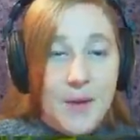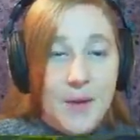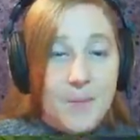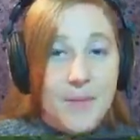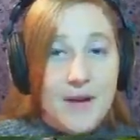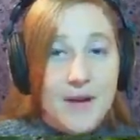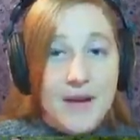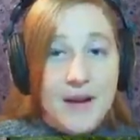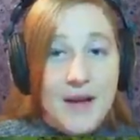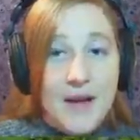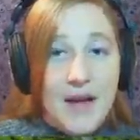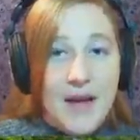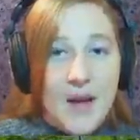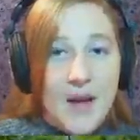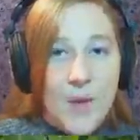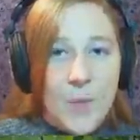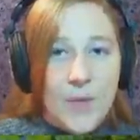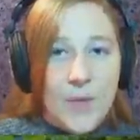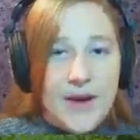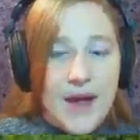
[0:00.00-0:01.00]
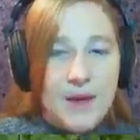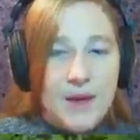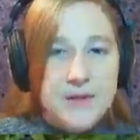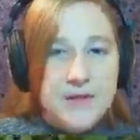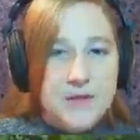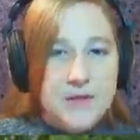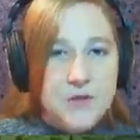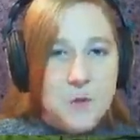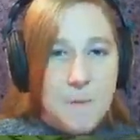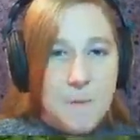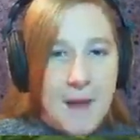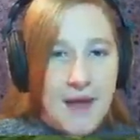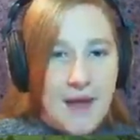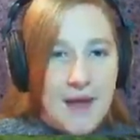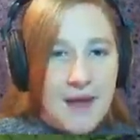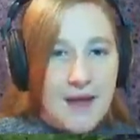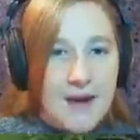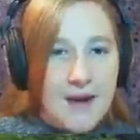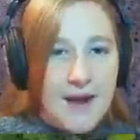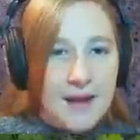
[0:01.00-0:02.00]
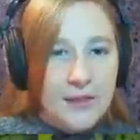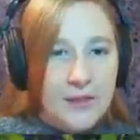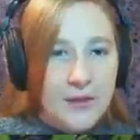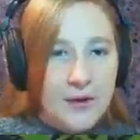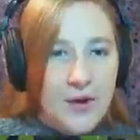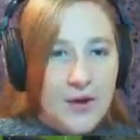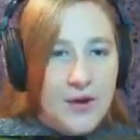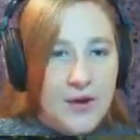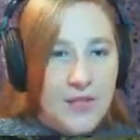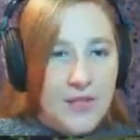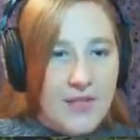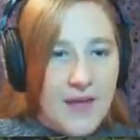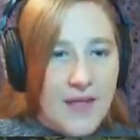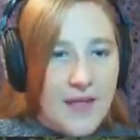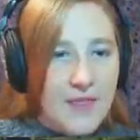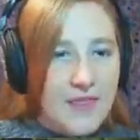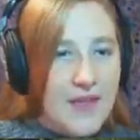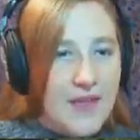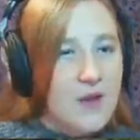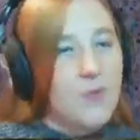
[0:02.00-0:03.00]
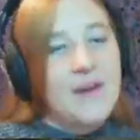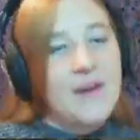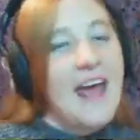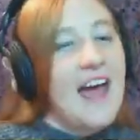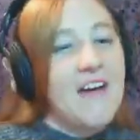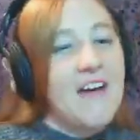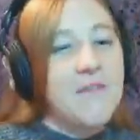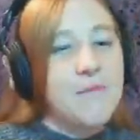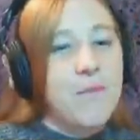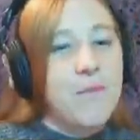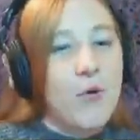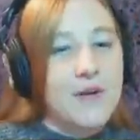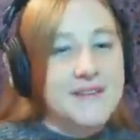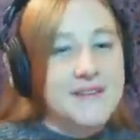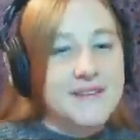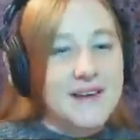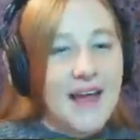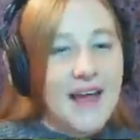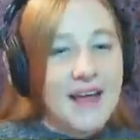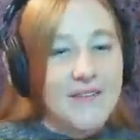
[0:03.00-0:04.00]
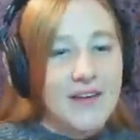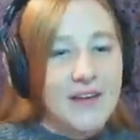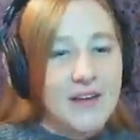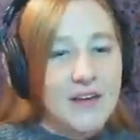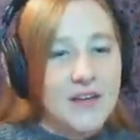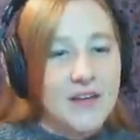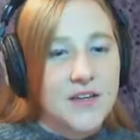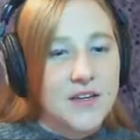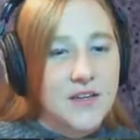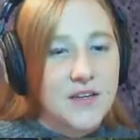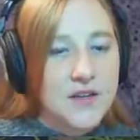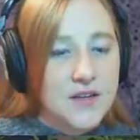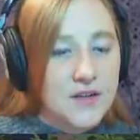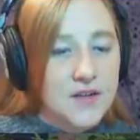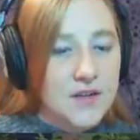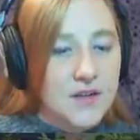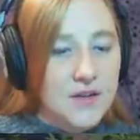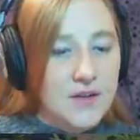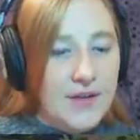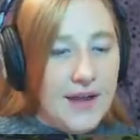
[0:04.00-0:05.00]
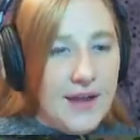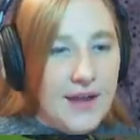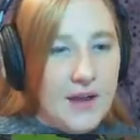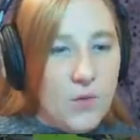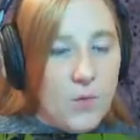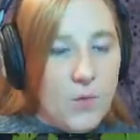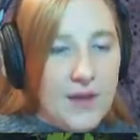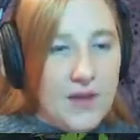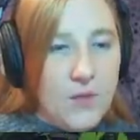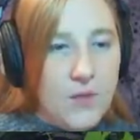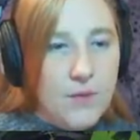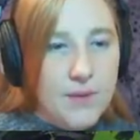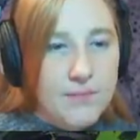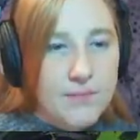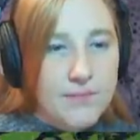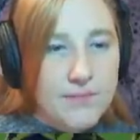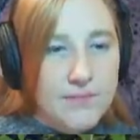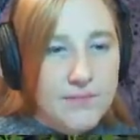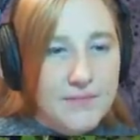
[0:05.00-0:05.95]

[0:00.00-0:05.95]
But uh, when I was in Japan, I learned that they don't have poison ivy. Okay, I gotta wake you up.